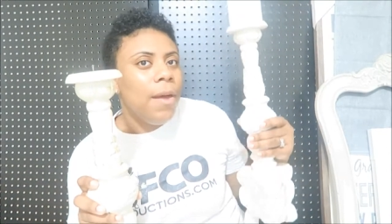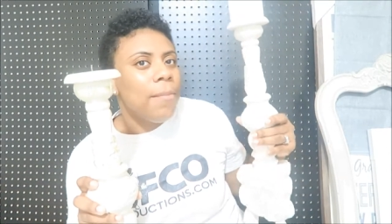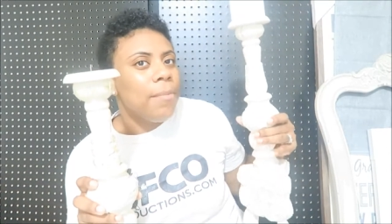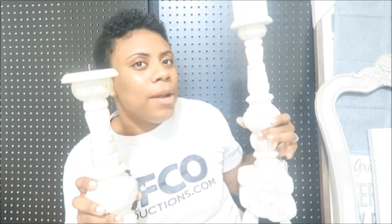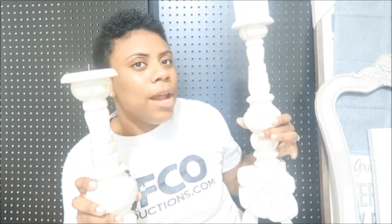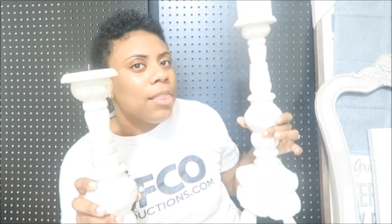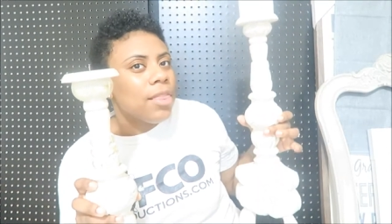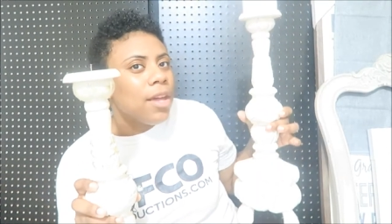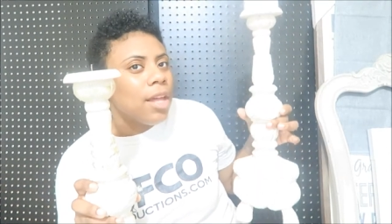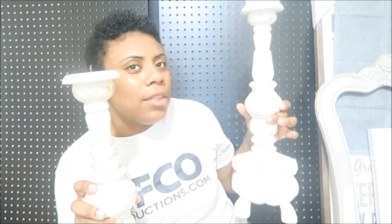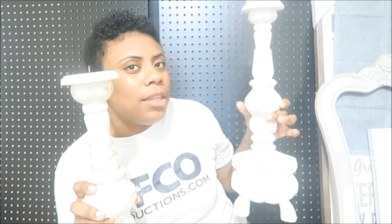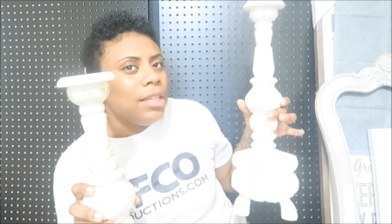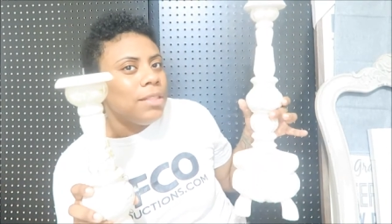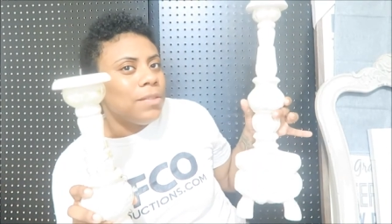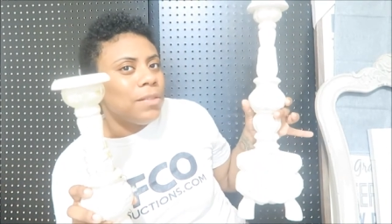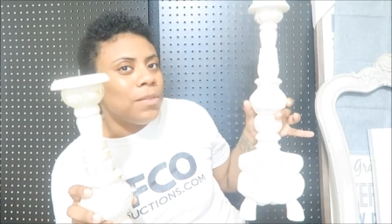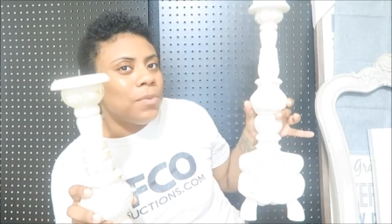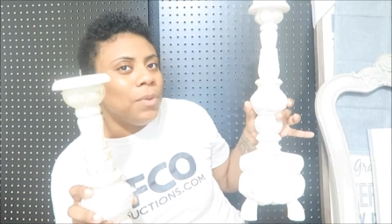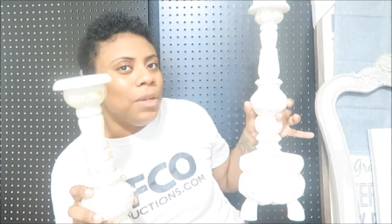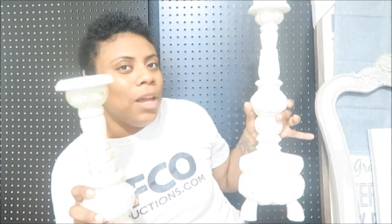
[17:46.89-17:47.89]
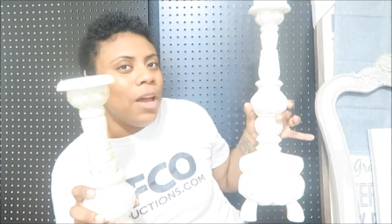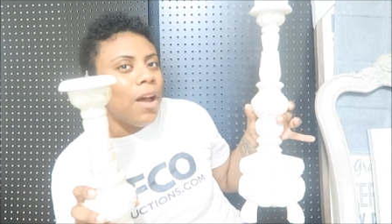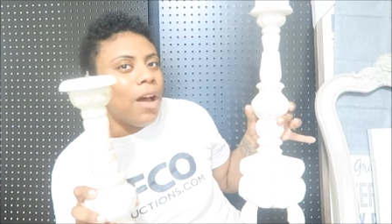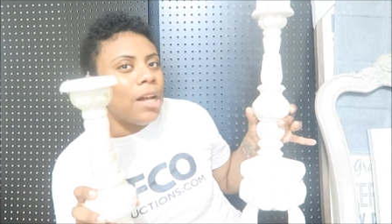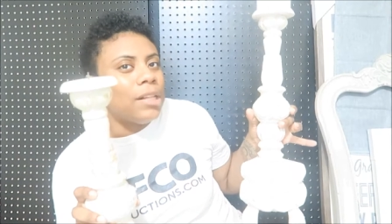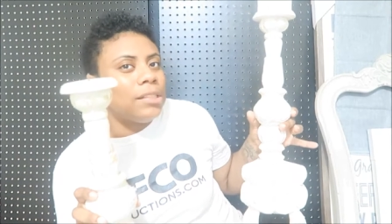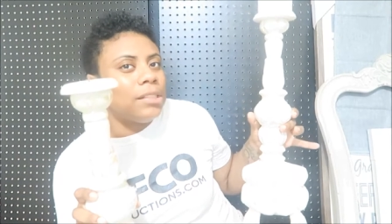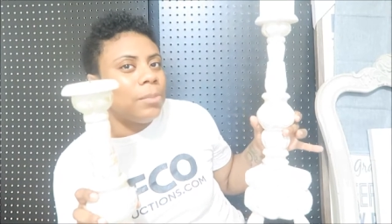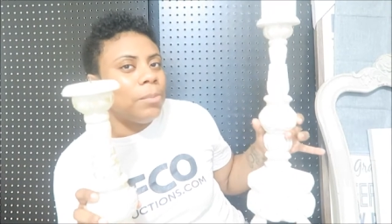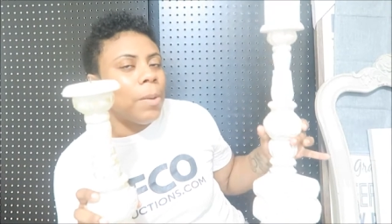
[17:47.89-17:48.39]
But I thought these was really
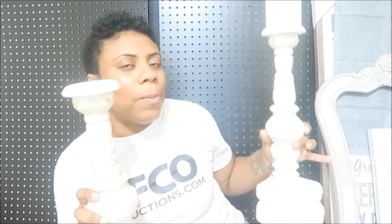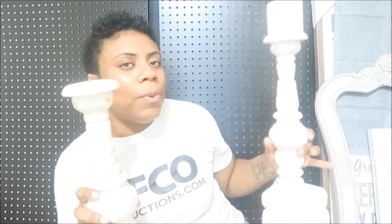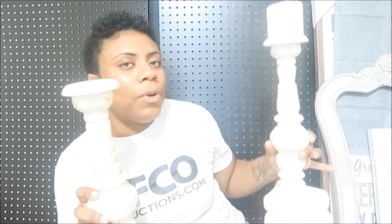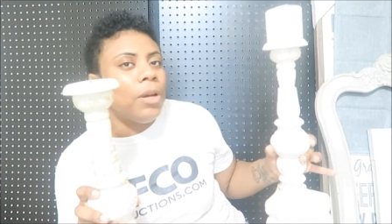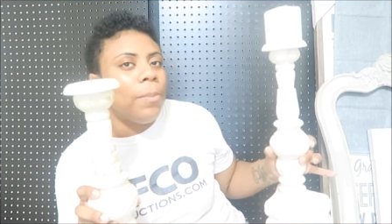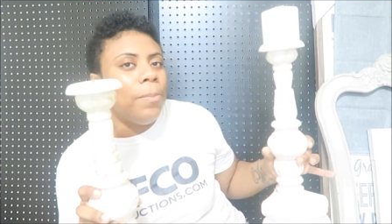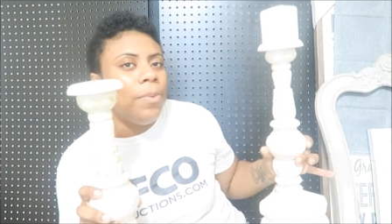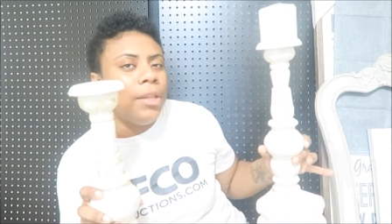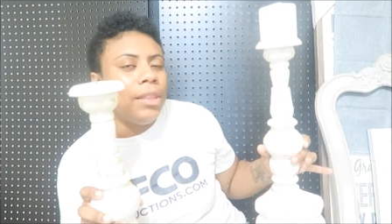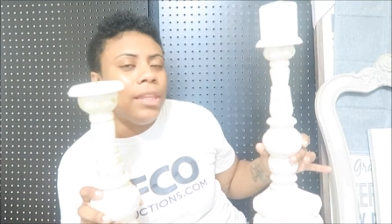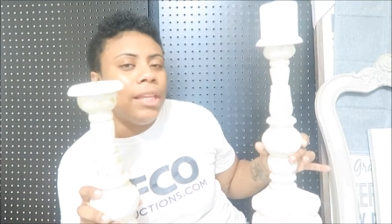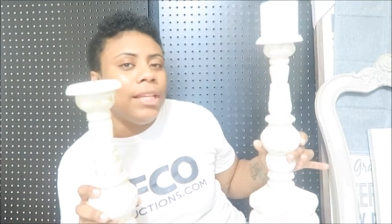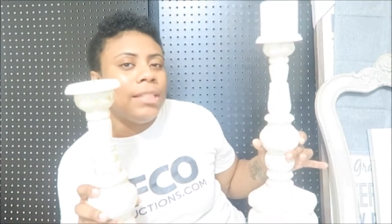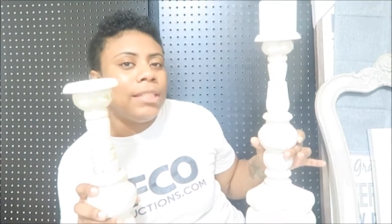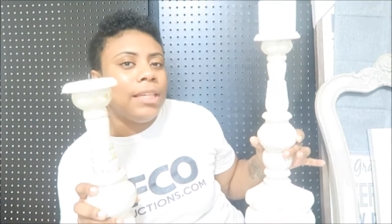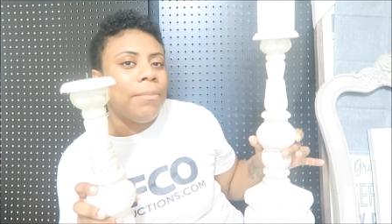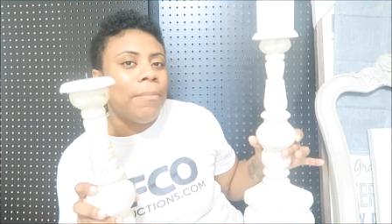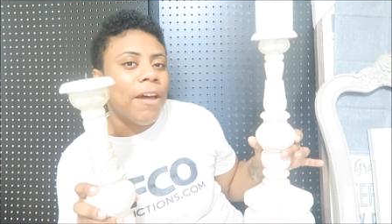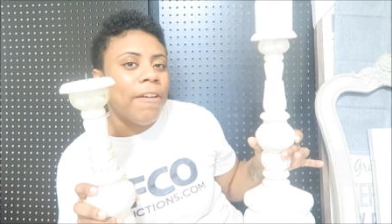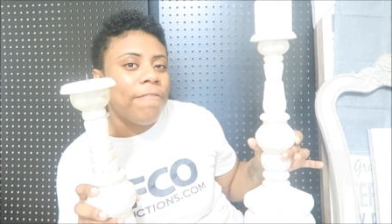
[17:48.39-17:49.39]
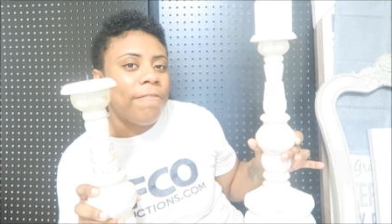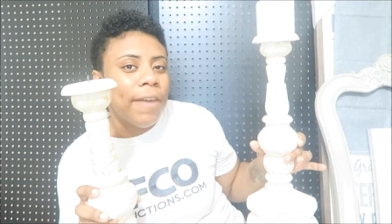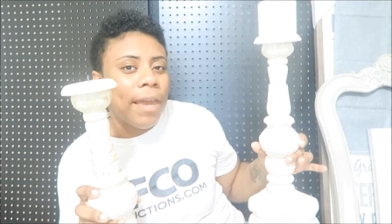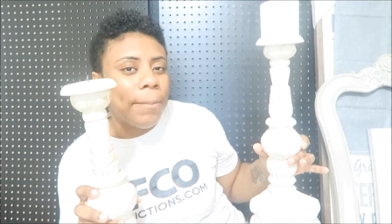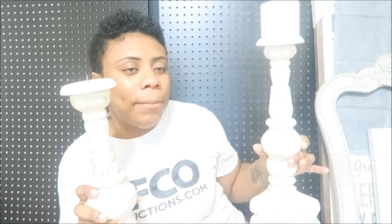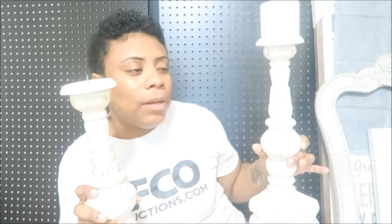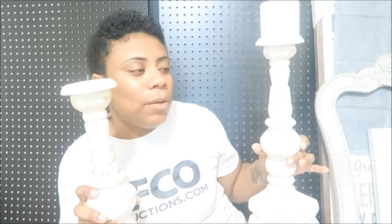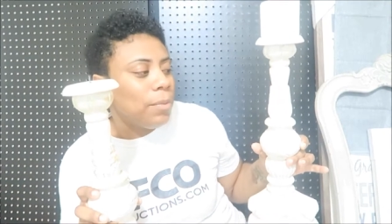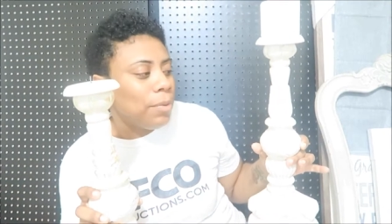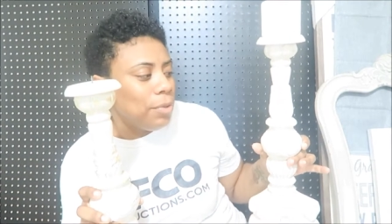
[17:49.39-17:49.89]
awesome. I'm going to put these in my
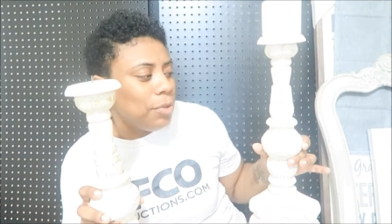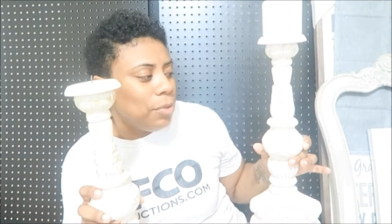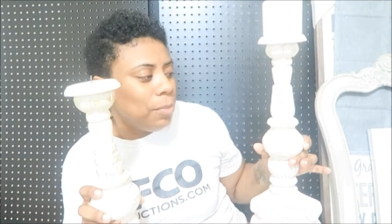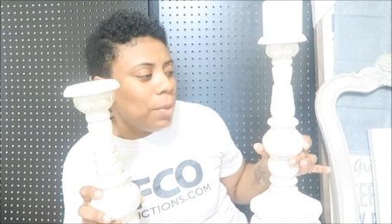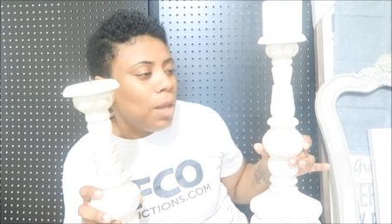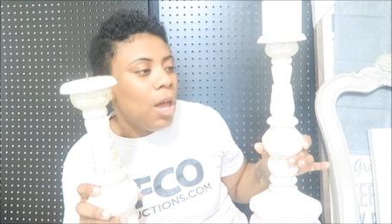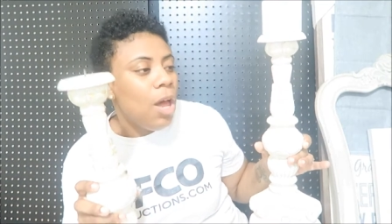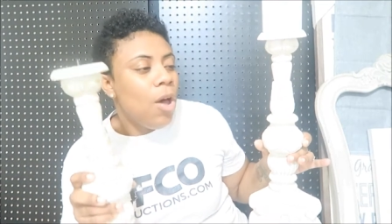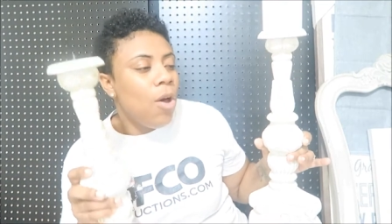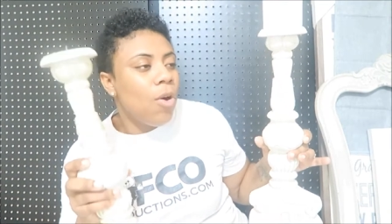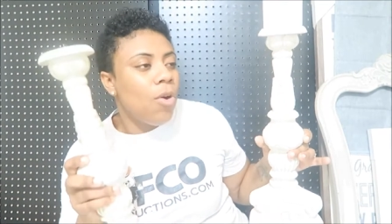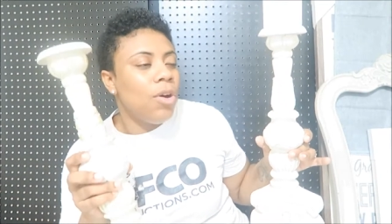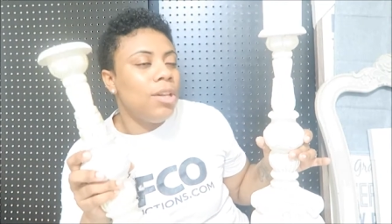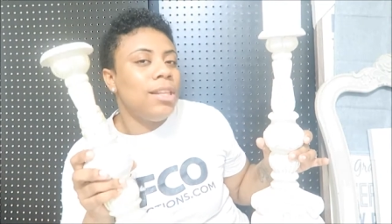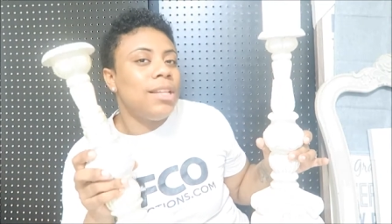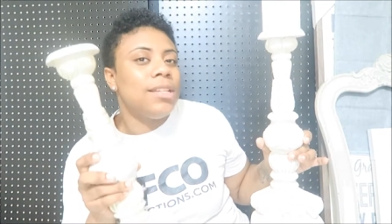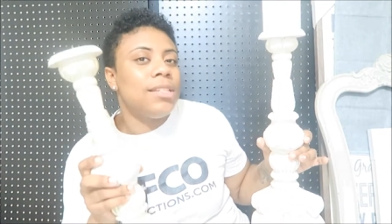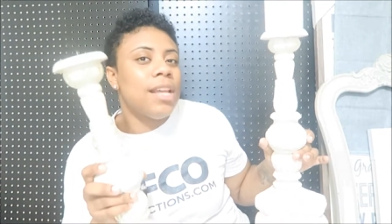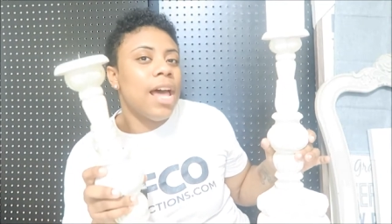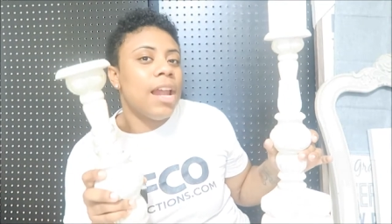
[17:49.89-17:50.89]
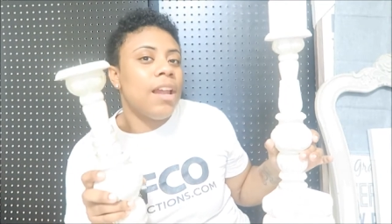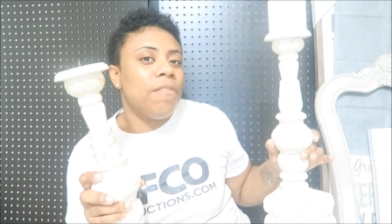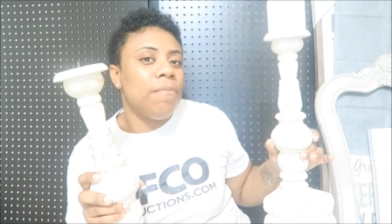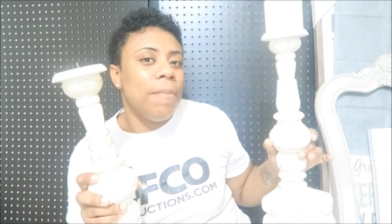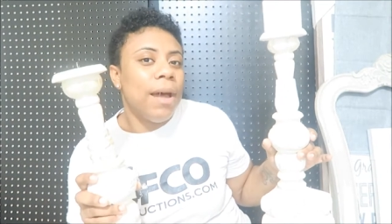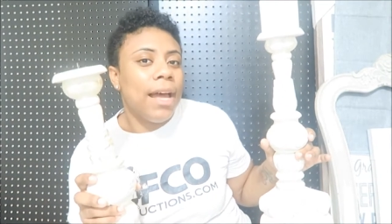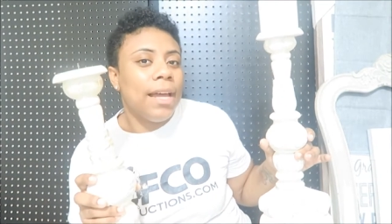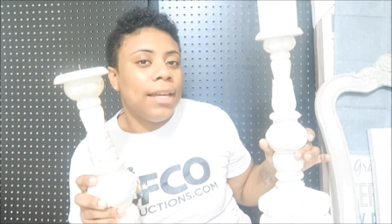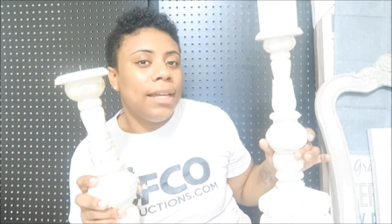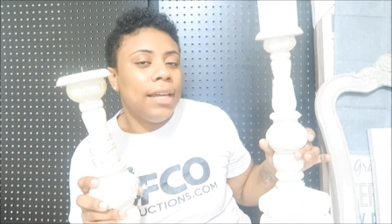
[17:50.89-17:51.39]
family room on the side of
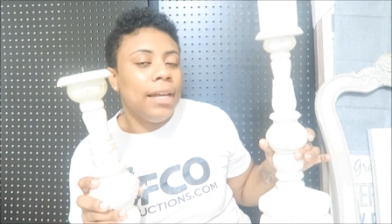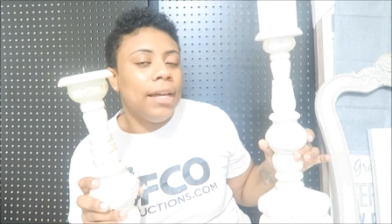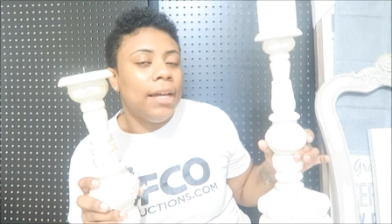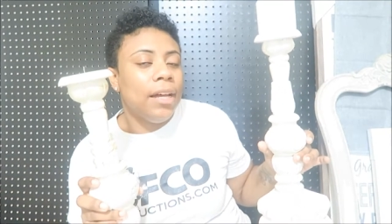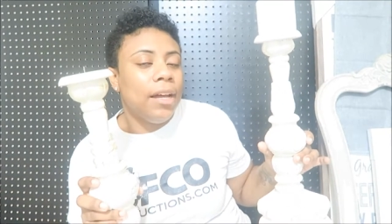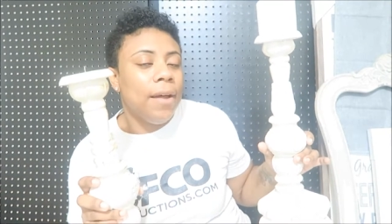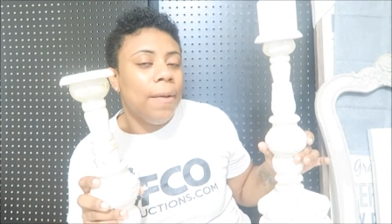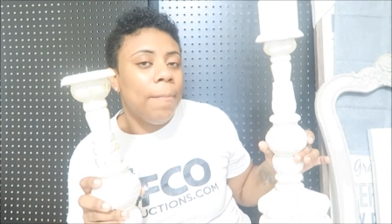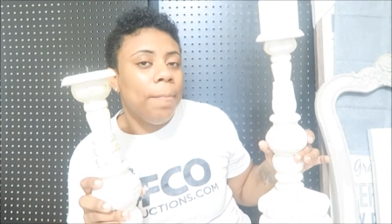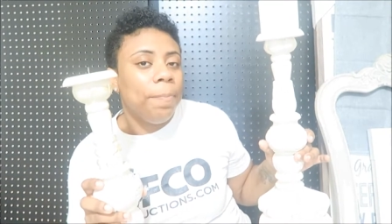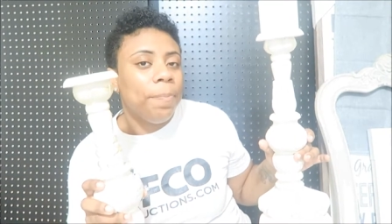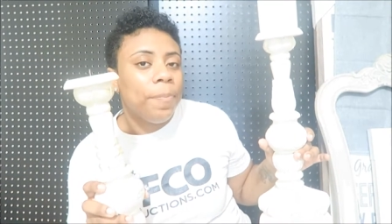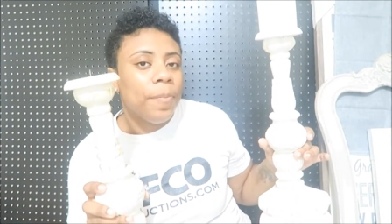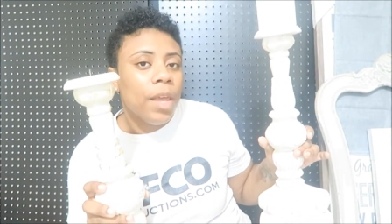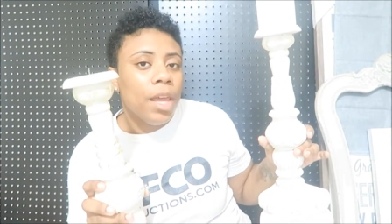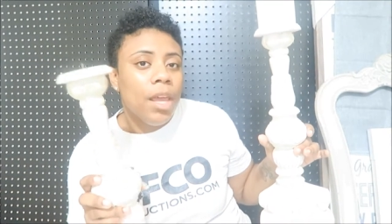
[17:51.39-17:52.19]
my, um,